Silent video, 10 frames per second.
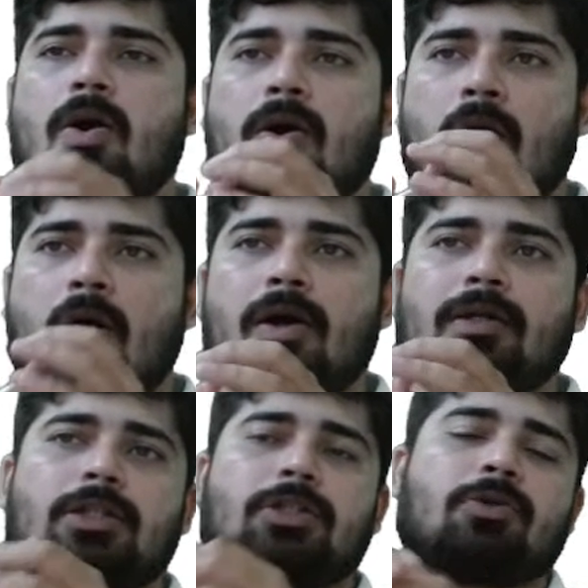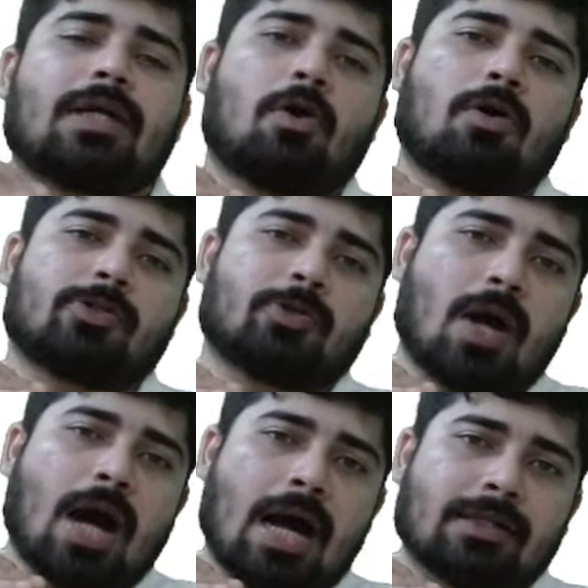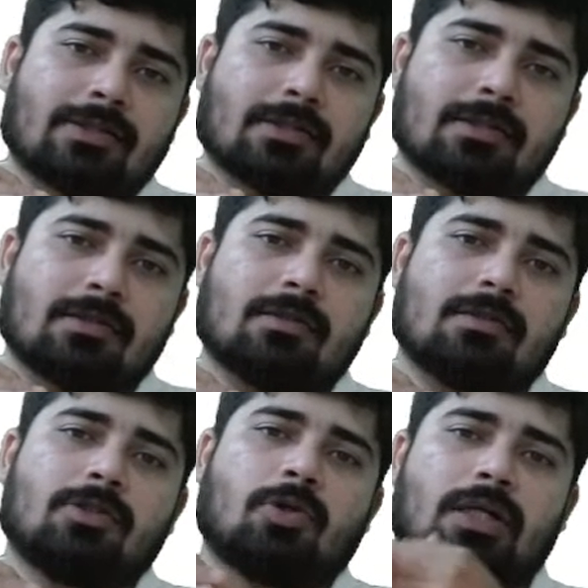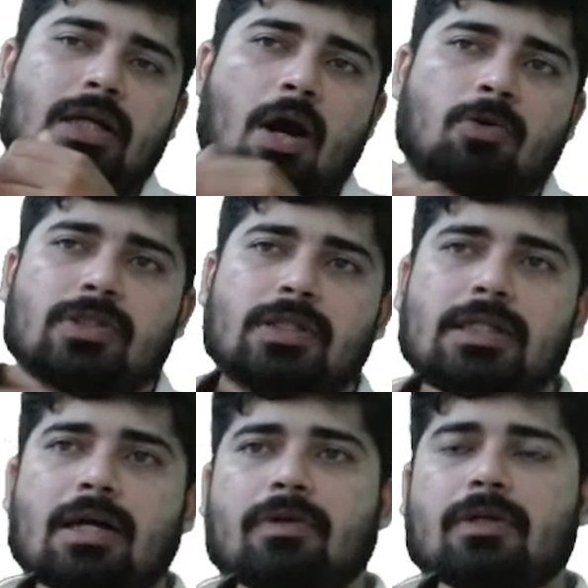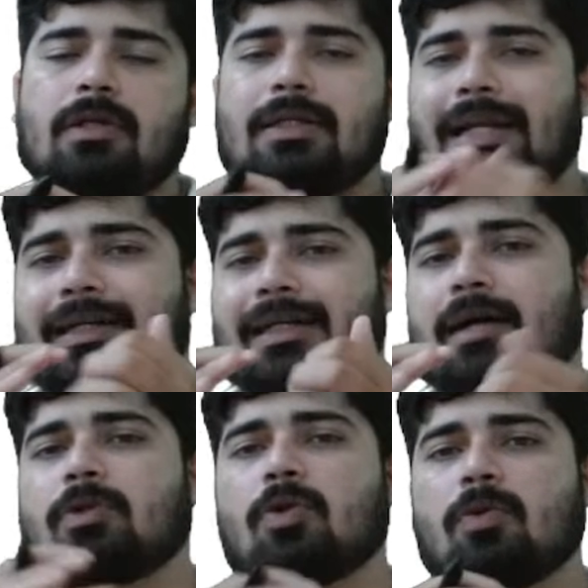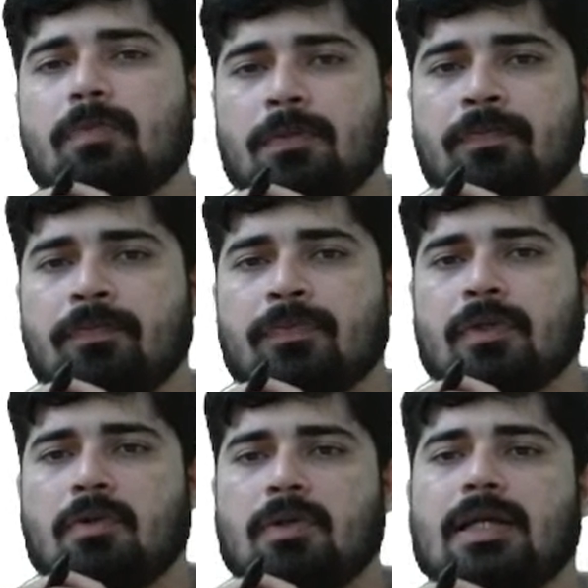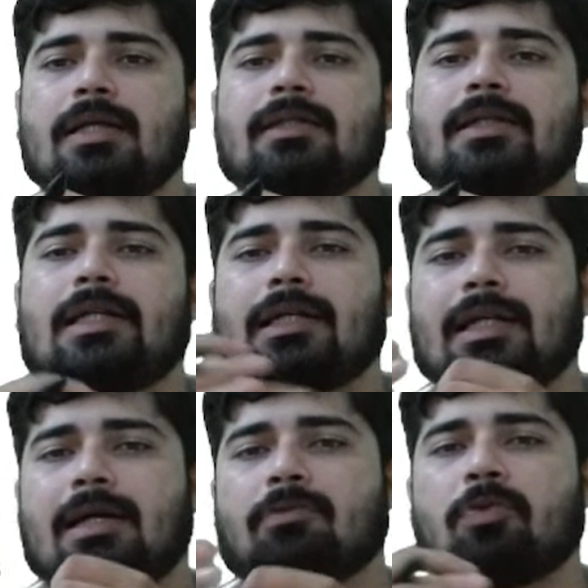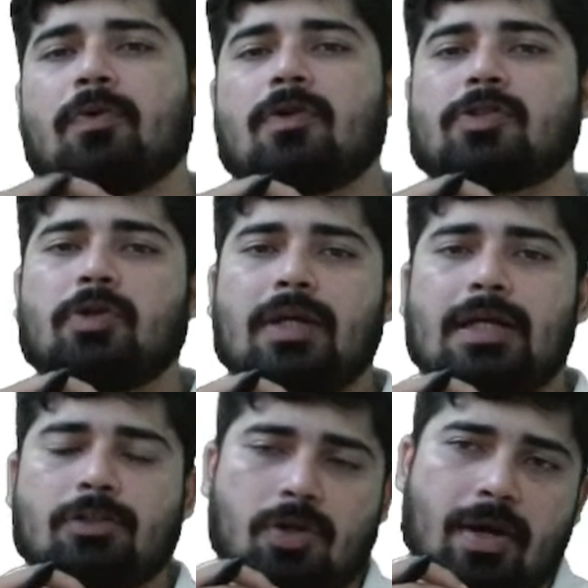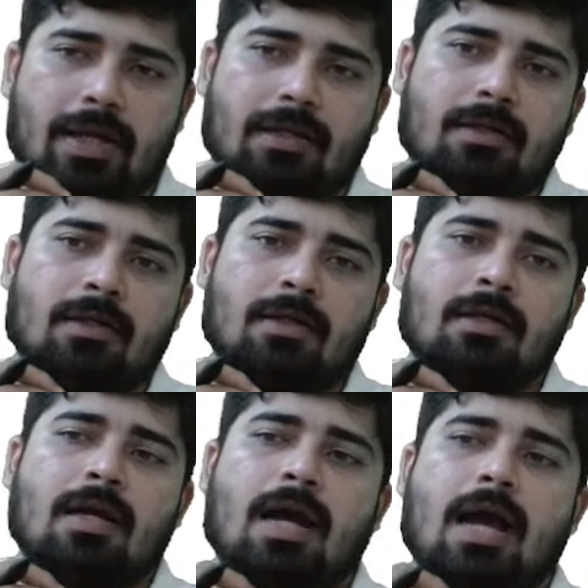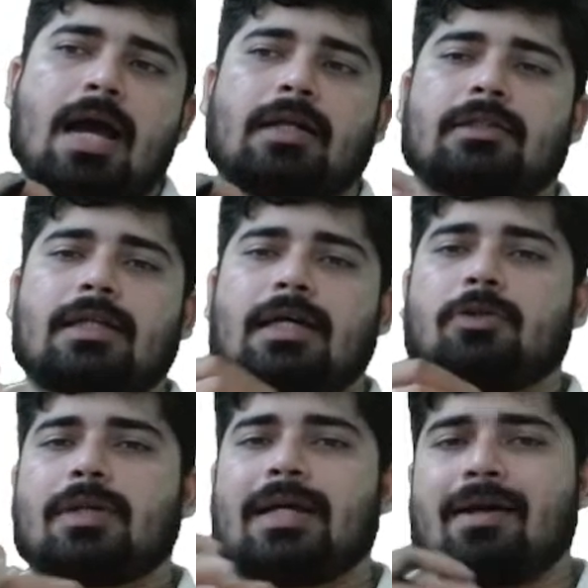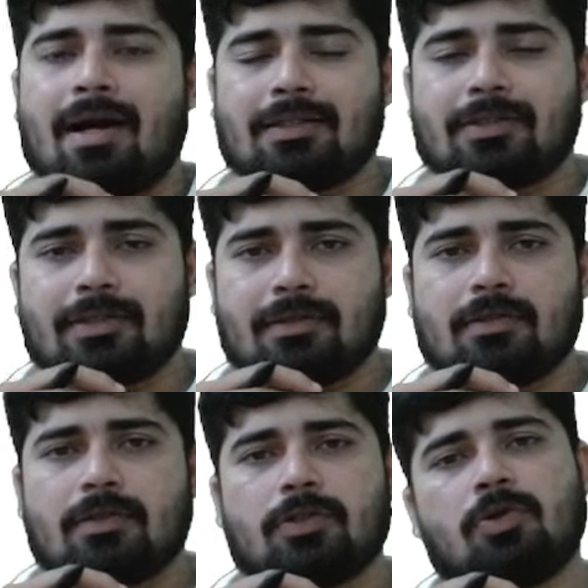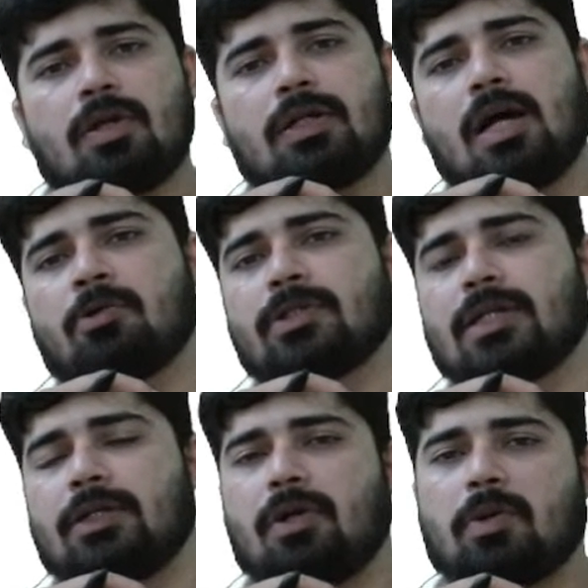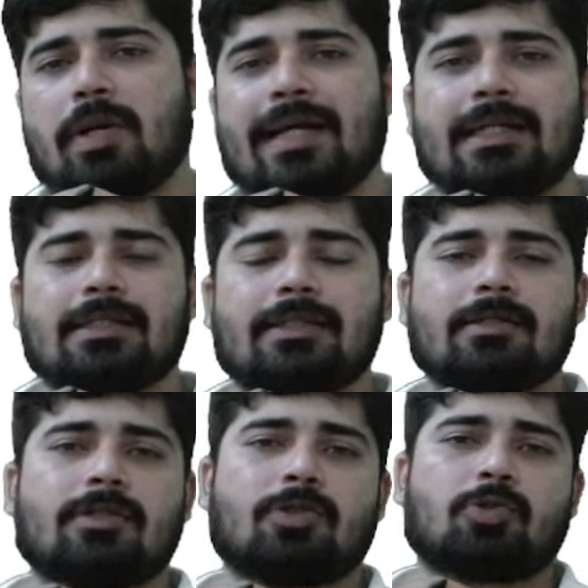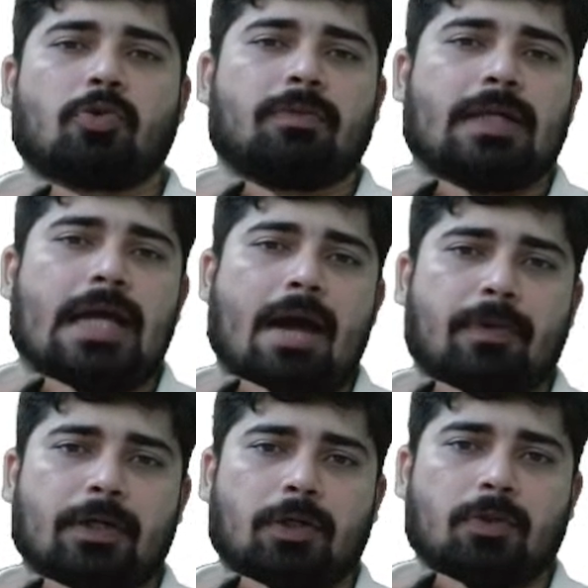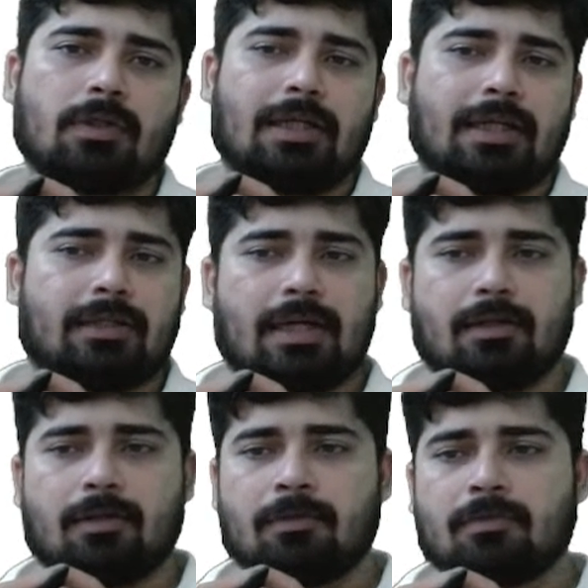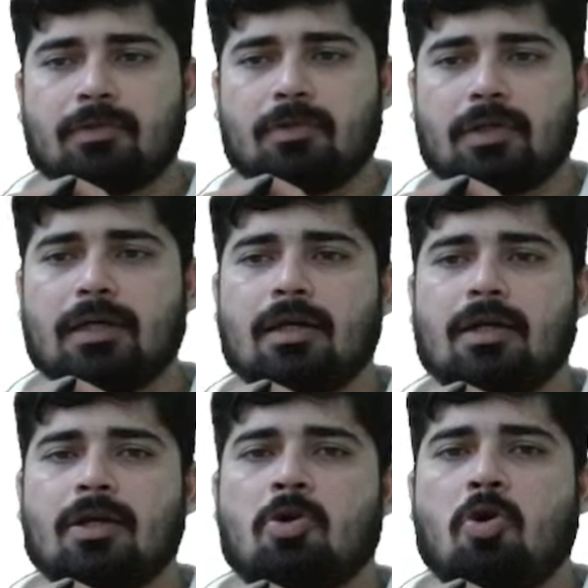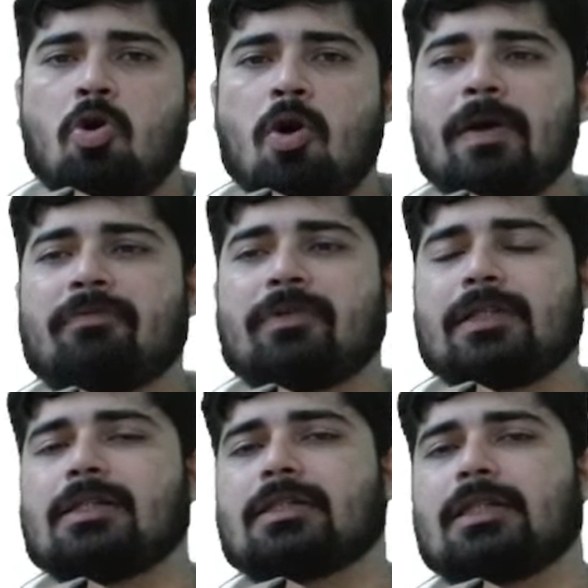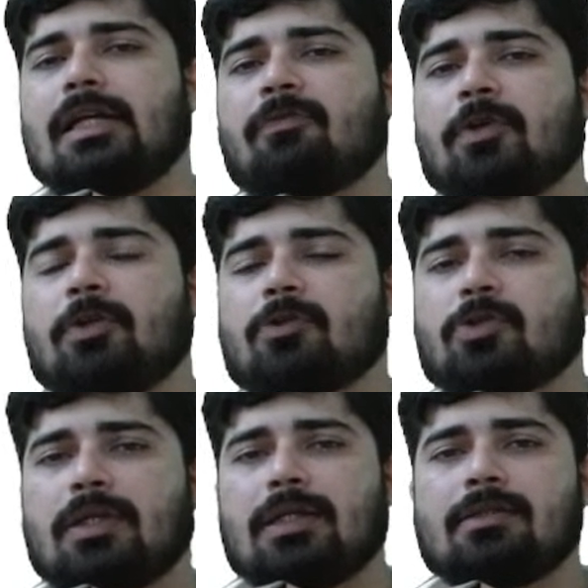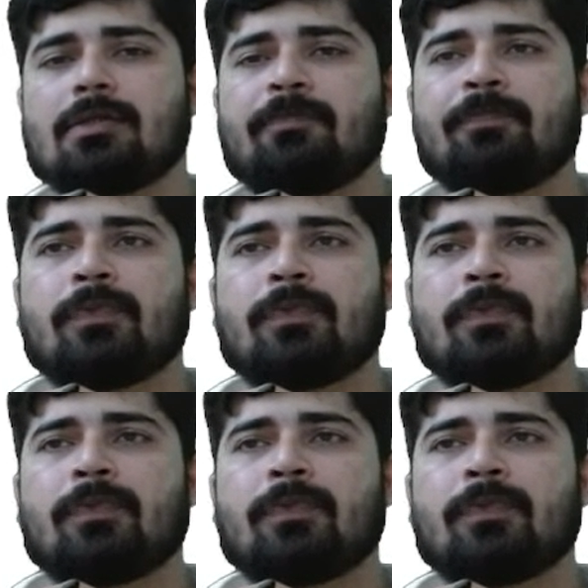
Or you can also ask your doubts in our Telegram group. Okay, in the Telegram group also you can join, and there you can ask your doubts and your queries. So we'll be happy to clear that. Okay, hope everything is clear for you, students.